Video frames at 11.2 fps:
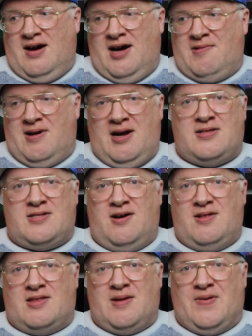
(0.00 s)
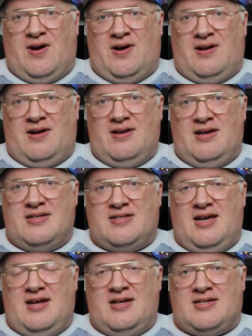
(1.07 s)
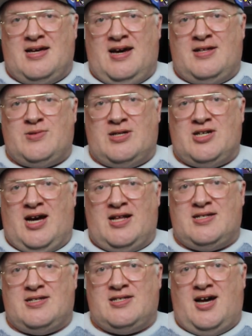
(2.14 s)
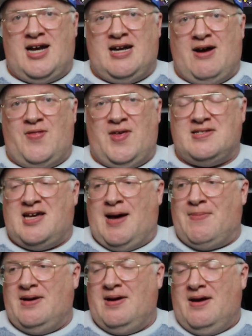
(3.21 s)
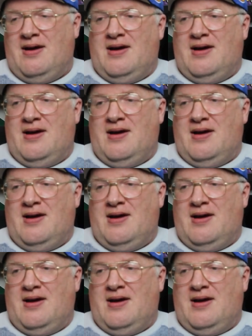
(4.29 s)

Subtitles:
I'd write it so that the ball is in his hands with a chance to decide how things happen.